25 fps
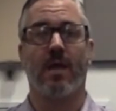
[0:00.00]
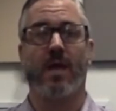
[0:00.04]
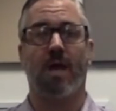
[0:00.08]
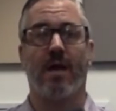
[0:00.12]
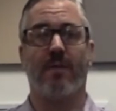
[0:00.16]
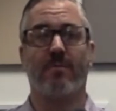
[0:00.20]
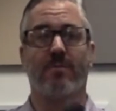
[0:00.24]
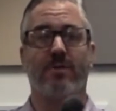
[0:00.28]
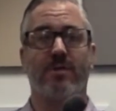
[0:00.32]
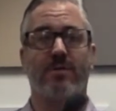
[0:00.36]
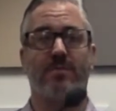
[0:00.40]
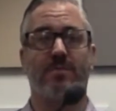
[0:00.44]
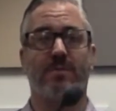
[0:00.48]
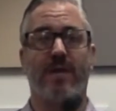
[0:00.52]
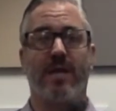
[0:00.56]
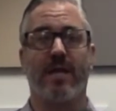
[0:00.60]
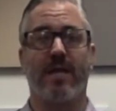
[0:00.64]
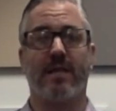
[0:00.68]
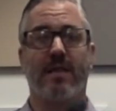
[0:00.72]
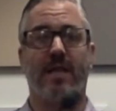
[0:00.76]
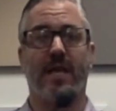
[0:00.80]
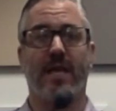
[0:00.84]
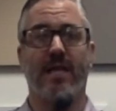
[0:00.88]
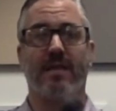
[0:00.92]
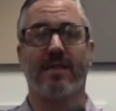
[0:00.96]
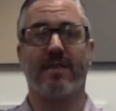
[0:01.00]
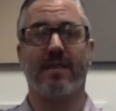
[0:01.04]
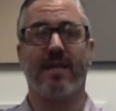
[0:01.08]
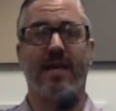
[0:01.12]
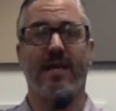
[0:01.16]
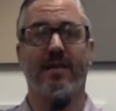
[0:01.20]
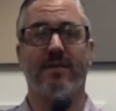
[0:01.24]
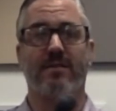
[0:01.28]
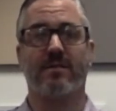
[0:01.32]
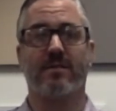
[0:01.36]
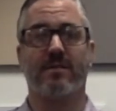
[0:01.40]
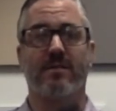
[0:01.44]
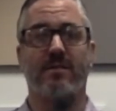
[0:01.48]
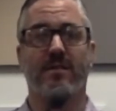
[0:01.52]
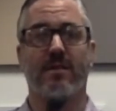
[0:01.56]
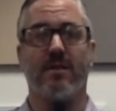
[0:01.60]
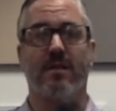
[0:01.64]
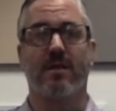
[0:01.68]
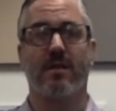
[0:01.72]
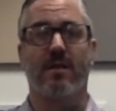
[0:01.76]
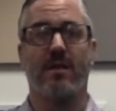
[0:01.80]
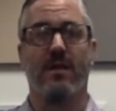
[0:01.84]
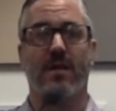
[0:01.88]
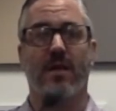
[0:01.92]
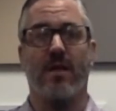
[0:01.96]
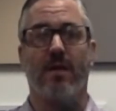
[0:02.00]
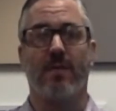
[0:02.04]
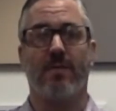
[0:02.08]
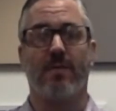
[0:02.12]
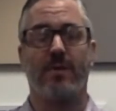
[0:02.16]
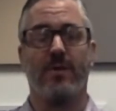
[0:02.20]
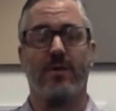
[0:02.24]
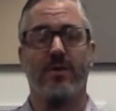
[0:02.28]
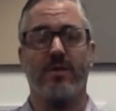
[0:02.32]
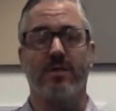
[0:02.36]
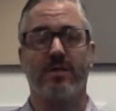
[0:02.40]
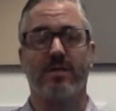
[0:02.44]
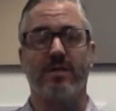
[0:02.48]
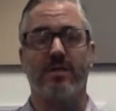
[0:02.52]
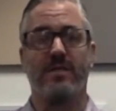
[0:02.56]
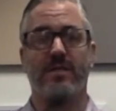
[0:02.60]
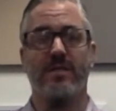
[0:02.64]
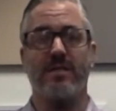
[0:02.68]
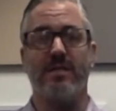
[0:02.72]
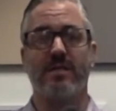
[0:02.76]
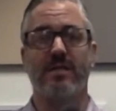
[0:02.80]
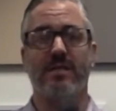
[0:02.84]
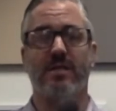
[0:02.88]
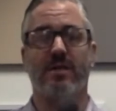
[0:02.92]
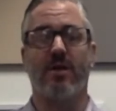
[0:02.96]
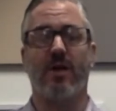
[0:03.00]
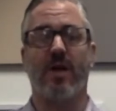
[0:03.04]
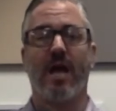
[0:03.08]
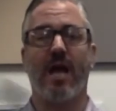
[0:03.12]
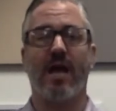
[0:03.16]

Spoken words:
I'm just playing like this. Because this is easier.